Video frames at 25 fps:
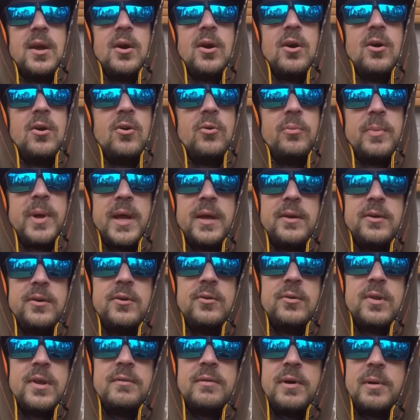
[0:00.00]
"Oh man,
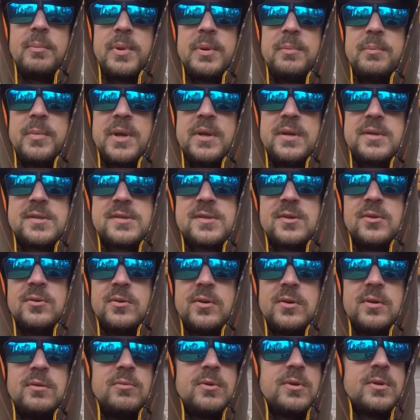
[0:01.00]
you live up in
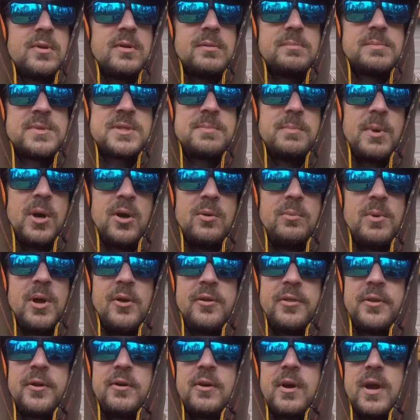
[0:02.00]
Minnesota where them
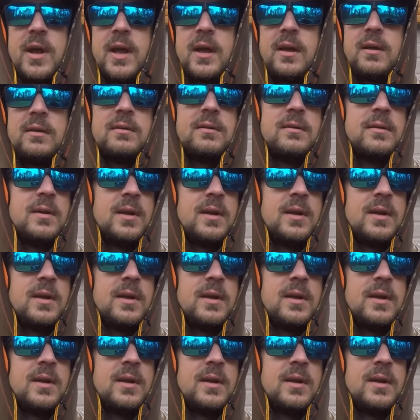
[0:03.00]
smallmouth are at?" And